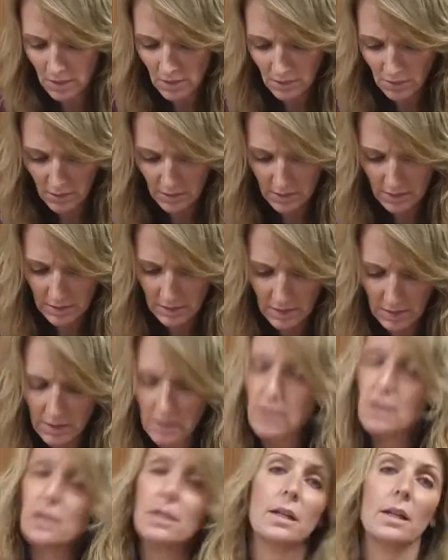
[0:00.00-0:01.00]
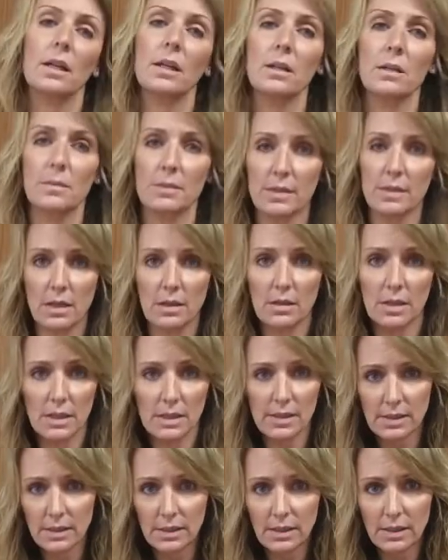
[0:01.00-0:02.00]
or until it comes out
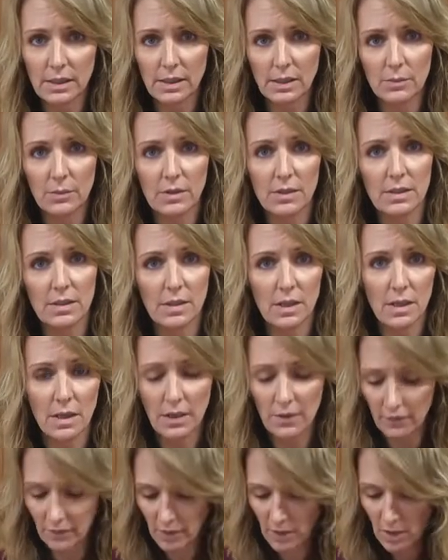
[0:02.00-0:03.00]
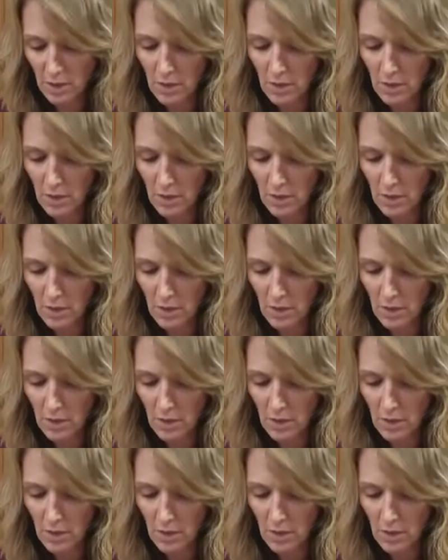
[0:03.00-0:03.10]
nice and clean with a knife.